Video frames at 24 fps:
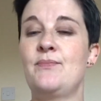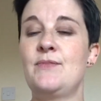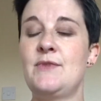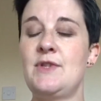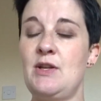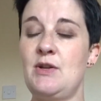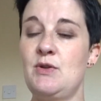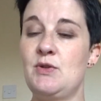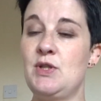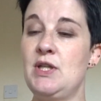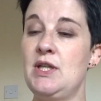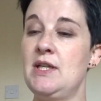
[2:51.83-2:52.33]

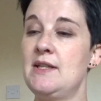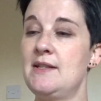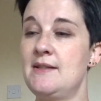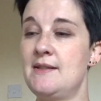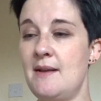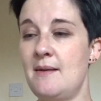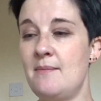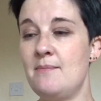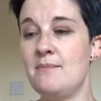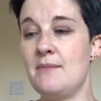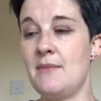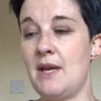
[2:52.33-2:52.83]
So she has
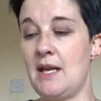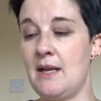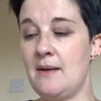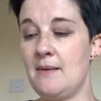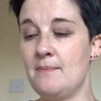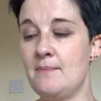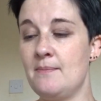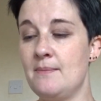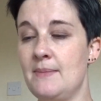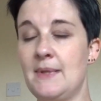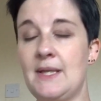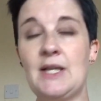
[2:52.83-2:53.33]
sent
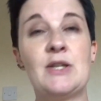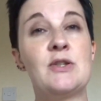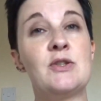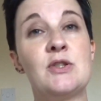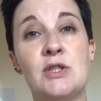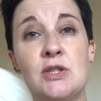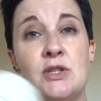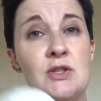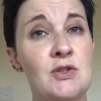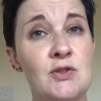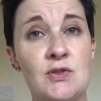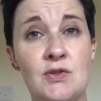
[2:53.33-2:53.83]
me, because
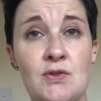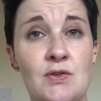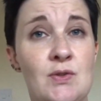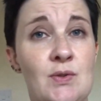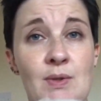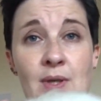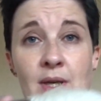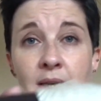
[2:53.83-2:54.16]
she's just too